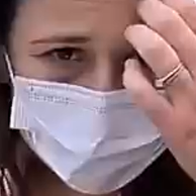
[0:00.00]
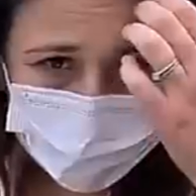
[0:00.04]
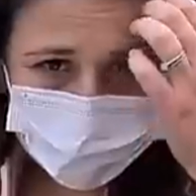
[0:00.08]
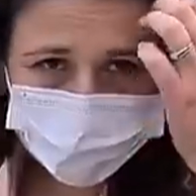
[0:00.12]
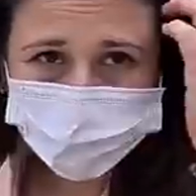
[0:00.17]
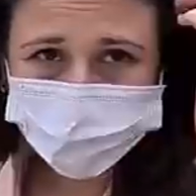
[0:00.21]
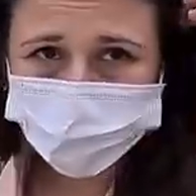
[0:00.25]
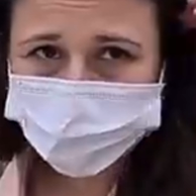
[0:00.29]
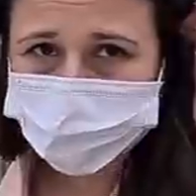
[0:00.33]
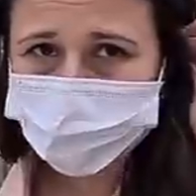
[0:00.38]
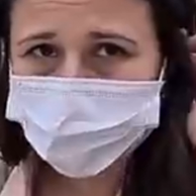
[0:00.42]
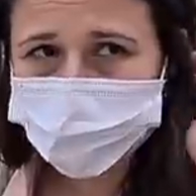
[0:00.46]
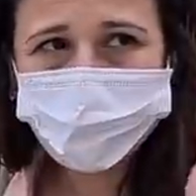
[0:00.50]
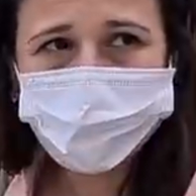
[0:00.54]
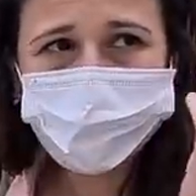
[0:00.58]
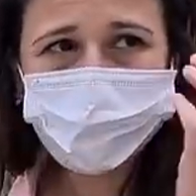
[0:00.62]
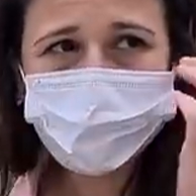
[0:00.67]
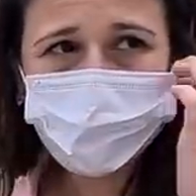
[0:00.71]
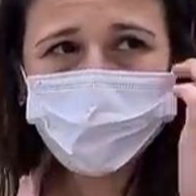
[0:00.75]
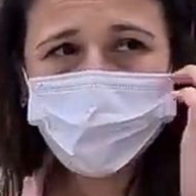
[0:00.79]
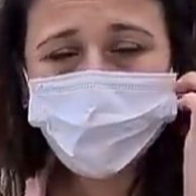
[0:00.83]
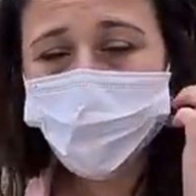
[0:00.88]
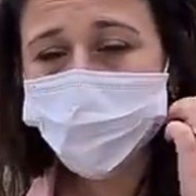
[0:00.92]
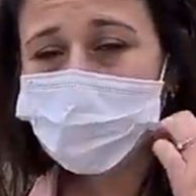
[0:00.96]
any of this today,
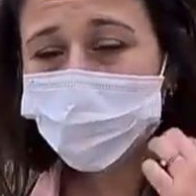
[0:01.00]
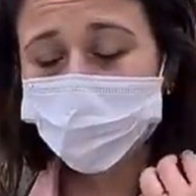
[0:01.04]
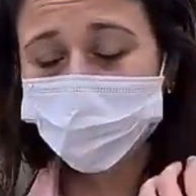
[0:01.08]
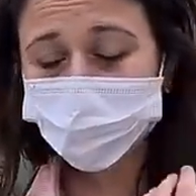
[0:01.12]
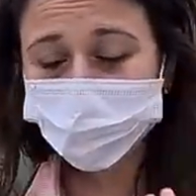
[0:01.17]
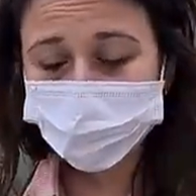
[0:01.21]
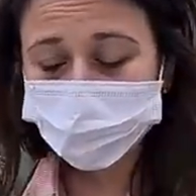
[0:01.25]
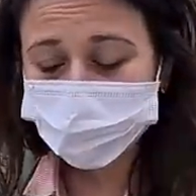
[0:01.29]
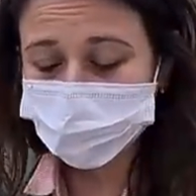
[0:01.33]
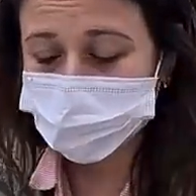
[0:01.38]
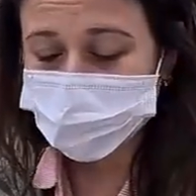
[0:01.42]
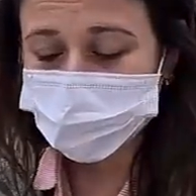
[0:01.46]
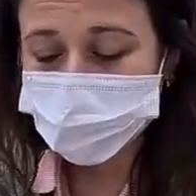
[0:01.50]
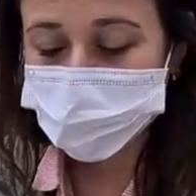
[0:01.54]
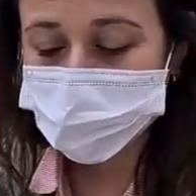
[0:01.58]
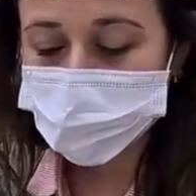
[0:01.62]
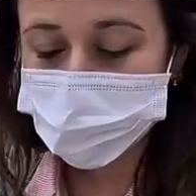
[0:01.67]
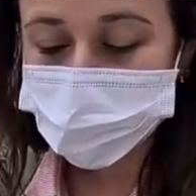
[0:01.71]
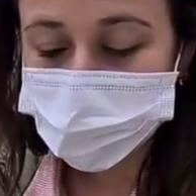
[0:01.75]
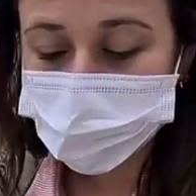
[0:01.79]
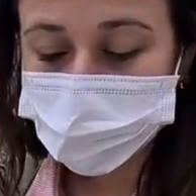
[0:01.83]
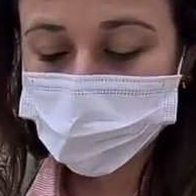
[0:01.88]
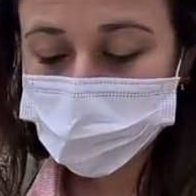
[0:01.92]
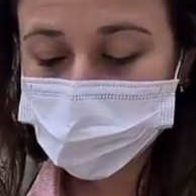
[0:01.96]
or are we doing well, something else? Up to
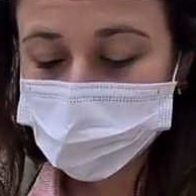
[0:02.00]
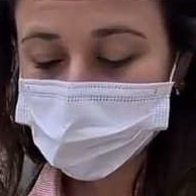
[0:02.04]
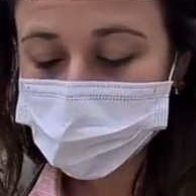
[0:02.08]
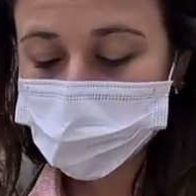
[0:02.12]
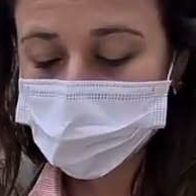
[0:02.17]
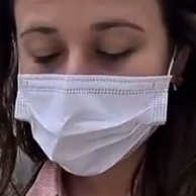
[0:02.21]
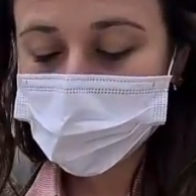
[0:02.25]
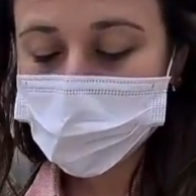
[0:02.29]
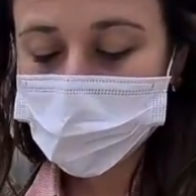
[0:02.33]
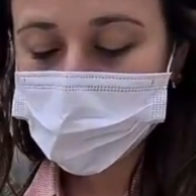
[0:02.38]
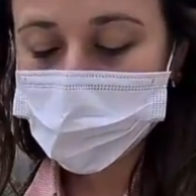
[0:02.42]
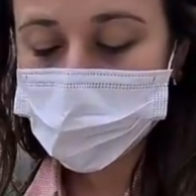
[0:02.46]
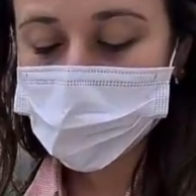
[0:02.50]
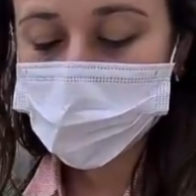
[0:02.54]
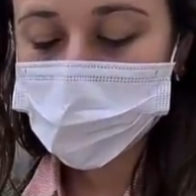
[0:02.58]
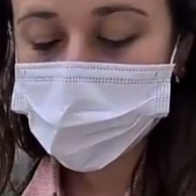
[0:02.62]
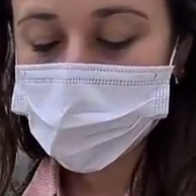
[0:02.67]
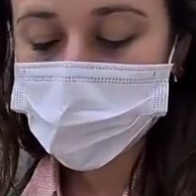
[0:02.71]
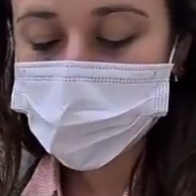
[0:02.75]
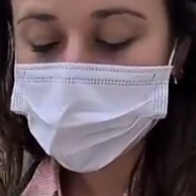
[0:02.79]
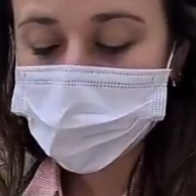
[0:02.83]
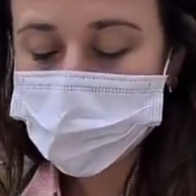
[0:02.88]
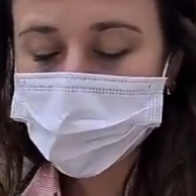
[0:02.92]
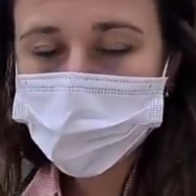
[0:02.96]
you. I think maybe
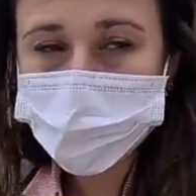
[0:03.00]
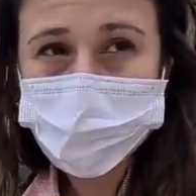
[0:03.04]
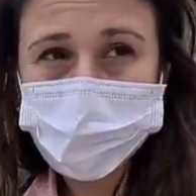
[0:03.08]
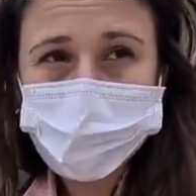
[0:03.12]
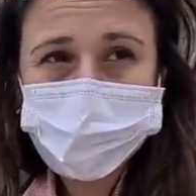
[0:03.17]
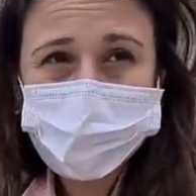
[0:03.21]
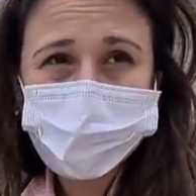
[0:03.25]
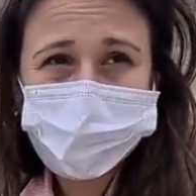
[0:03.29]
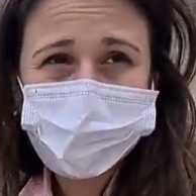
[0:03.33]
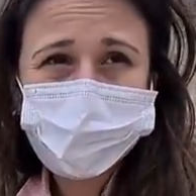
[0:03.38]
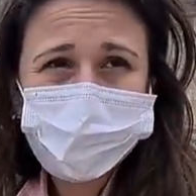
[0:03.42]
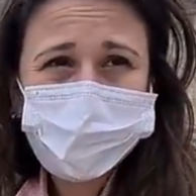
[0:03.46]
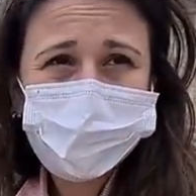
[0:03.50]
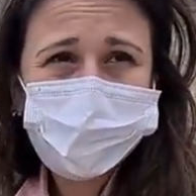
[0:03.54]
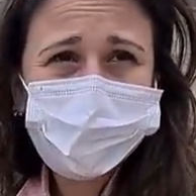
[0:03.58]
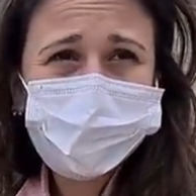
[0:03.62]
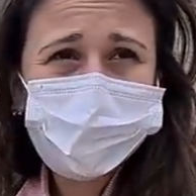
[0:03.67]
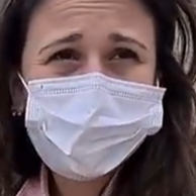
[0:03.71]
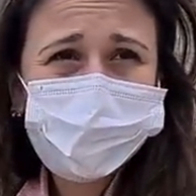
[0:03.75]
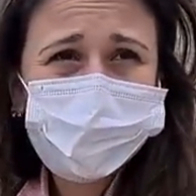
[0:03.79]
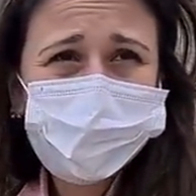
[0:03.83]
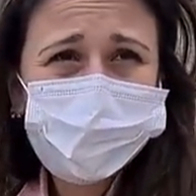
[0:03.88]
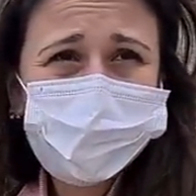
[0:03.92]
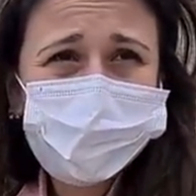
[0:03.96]
we should. I feel like we should
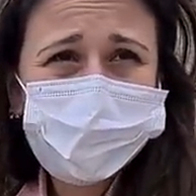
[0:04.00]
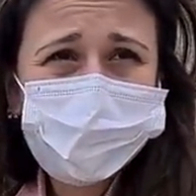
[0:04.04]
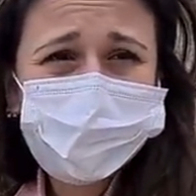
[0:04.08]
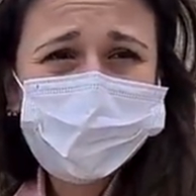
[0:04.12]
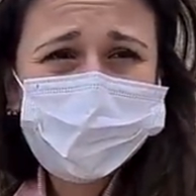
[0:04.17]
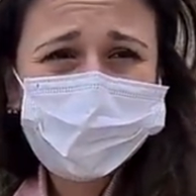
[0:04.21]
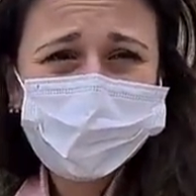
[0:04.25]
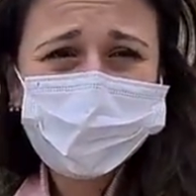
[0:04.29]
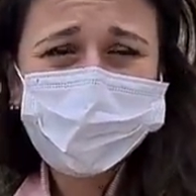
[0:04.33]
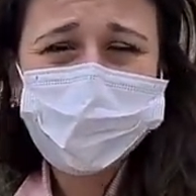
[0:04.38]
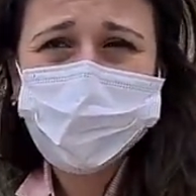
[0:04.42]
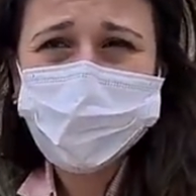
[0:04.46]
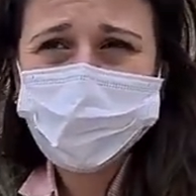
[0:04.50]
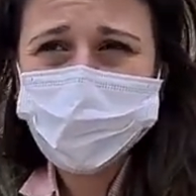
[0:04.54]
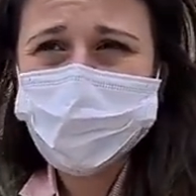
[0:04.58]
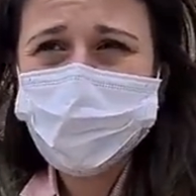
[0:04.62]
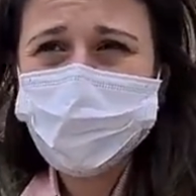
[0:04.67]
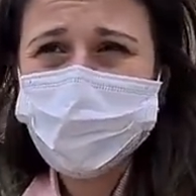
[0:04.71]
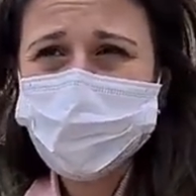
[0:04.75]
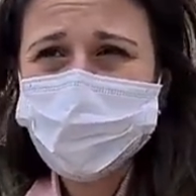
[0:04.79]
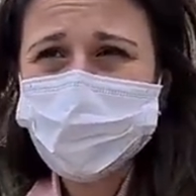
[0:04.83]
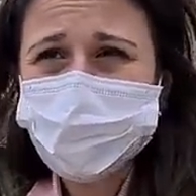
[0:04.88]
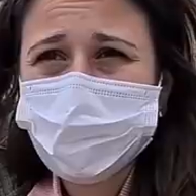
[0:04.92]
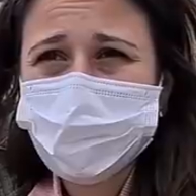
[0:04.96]
eat something else because yeah.
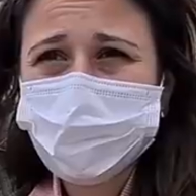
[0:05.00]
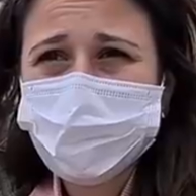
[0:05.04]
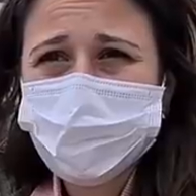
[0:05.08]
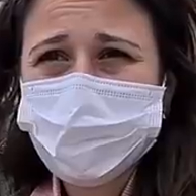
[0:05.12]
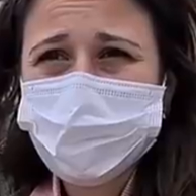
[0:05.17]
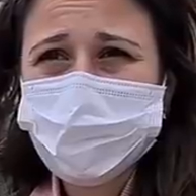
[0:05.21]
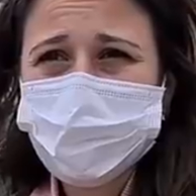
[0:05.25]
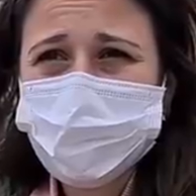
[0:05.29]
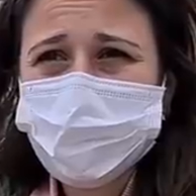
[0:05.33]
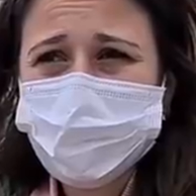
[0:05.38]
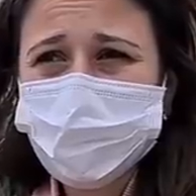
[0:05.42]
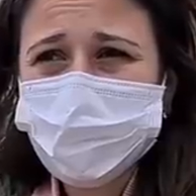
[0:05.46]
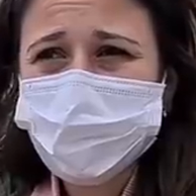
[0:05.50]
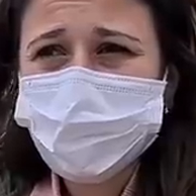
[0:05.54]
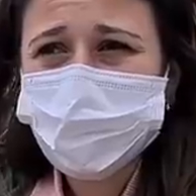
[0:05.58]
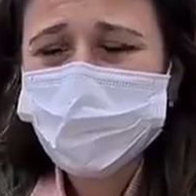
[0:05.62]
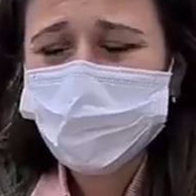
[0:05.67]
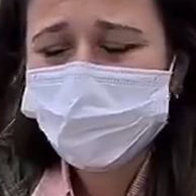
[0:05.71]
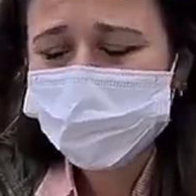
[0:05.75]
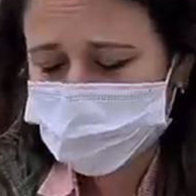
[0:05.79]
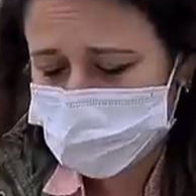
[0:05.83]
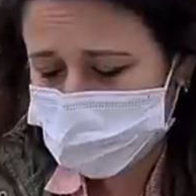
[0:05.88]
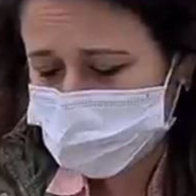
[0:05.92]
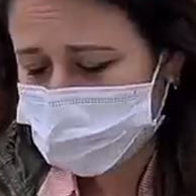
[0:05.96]
you don't, you can't eat half
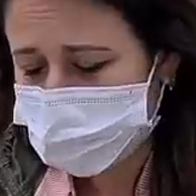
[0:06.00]
what's in